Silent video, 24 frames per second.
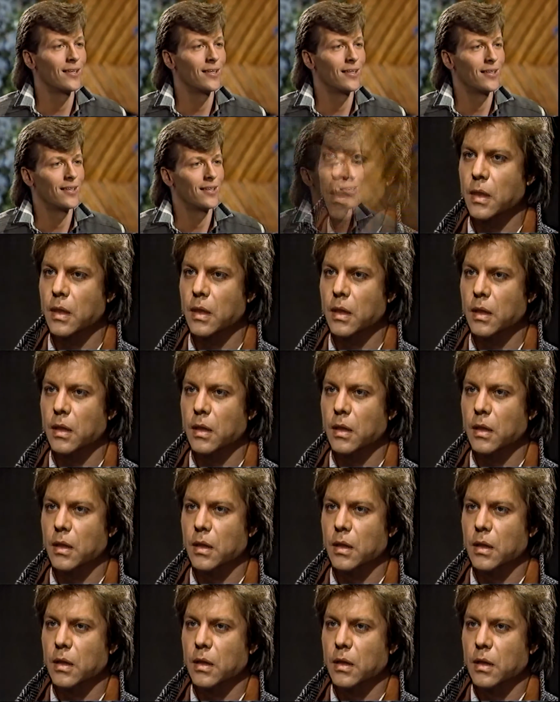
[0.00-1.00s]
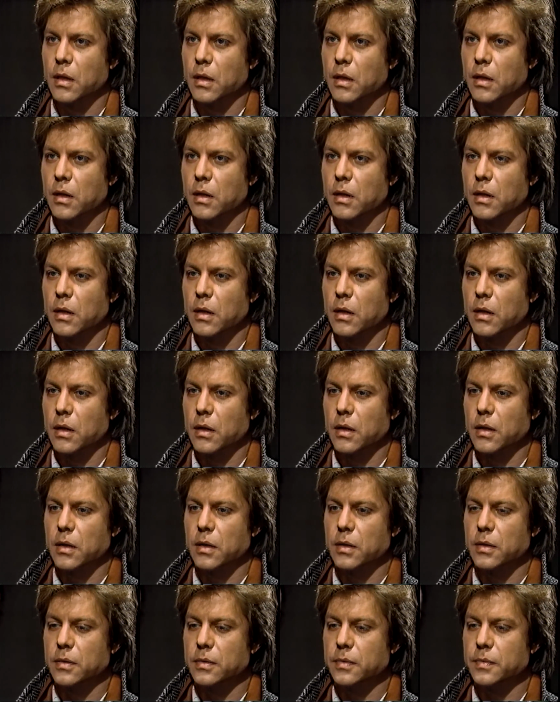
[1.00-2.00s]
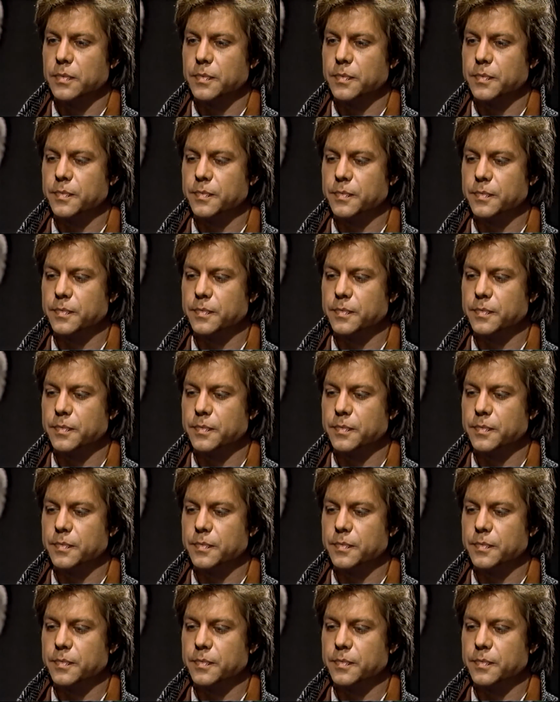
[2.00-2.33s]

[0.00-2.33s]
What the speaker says: (no one is talking)